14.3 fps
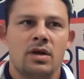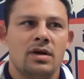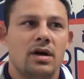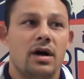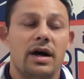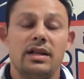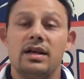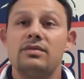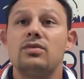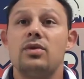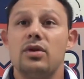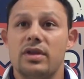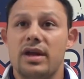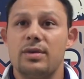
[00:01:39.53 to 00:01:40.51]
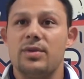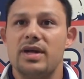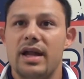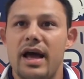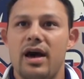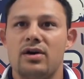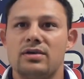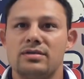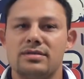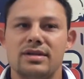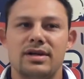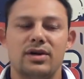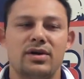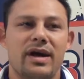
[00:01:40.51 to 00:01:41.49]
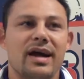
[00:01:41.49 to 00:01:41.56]
I love the role that I'm in now.
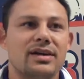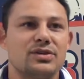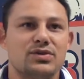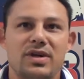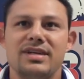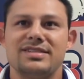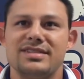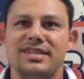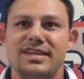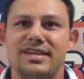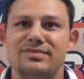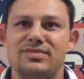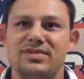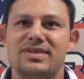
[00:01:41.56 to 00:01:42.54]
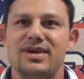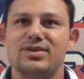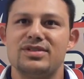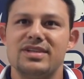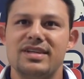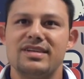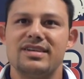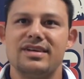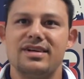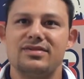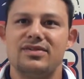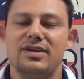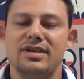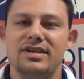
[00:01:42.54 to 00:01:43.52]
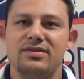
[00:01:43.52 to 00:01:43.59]
You know, college wrestling, coaching, you
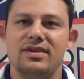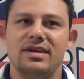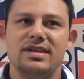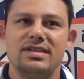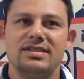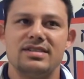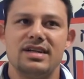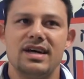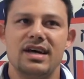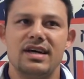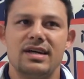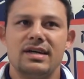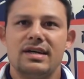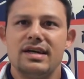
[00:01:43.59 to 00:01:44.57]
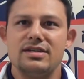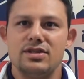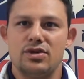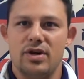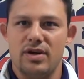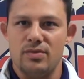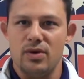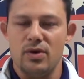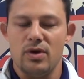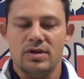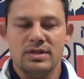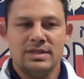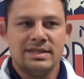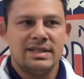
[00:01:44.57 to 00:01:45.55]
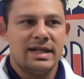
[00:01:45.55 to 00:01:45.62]
know, for a living is a great role.
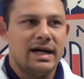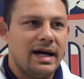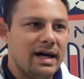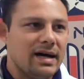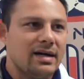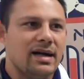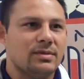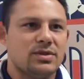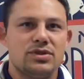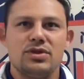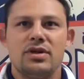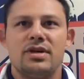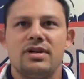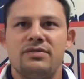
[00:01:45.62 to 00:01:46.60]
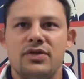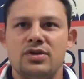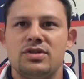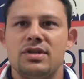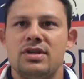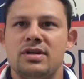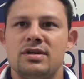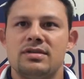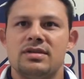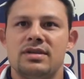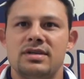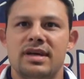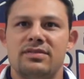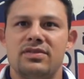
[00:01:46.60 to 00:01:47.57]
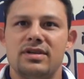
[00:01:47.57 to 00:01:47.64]
I'm sure in the future,
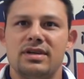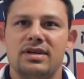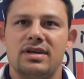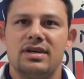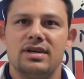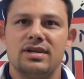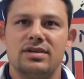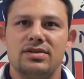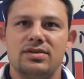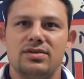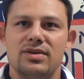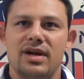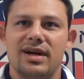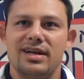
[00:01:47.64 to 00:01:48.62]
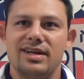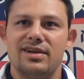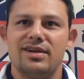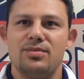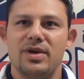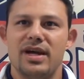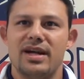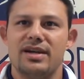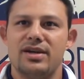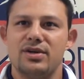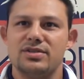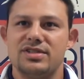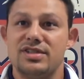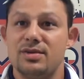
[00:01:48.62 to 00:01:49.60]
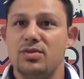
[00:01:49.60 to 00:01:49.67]
I'm definitely looking to, you know, to be a head
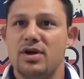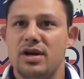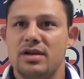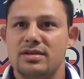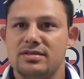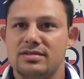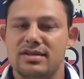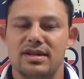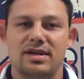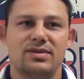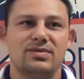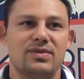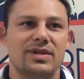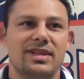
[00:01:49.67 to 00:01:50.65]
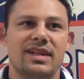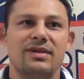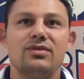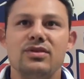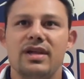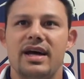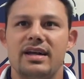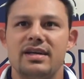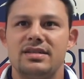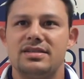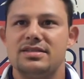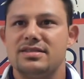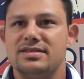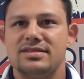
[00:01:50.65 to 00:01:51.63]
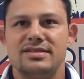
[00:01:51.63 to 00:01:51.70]
coach somewhere. You know, what level that
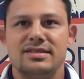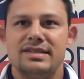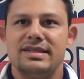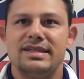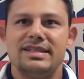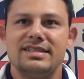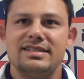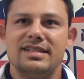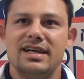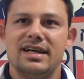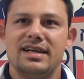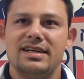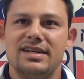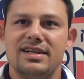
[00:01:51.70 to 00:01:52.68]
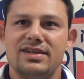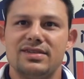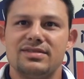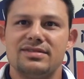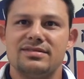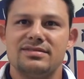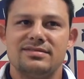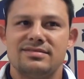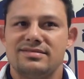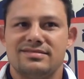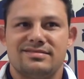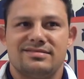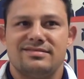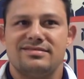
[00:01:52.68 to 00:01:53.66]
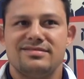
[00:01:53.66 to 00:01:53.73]
is you
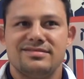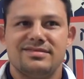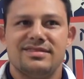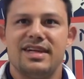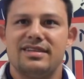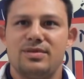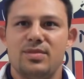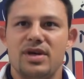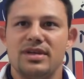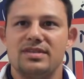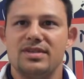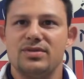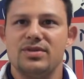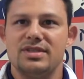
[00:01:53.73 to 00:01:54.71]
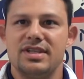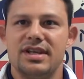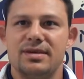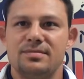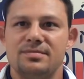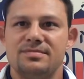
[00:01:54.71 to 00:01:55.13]
know, yet to be, so we'll see.